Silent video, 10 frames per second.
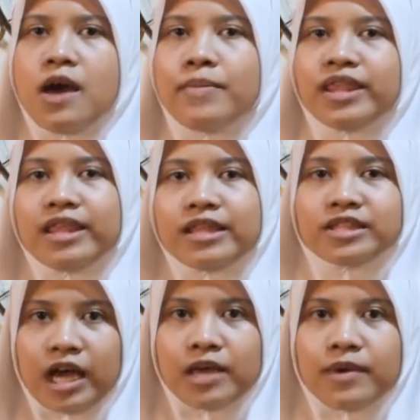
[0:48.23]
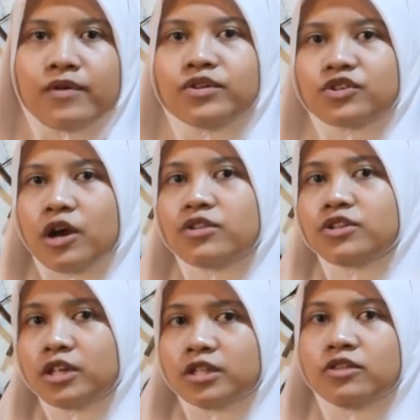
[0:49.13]
But at that time, I was around
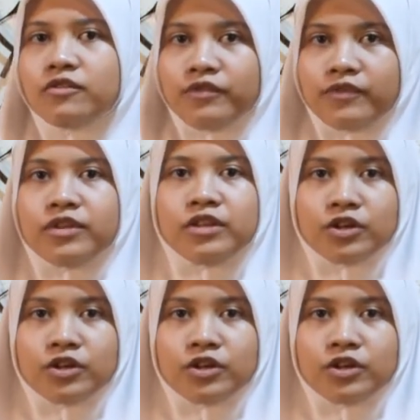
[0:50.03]
13 to 15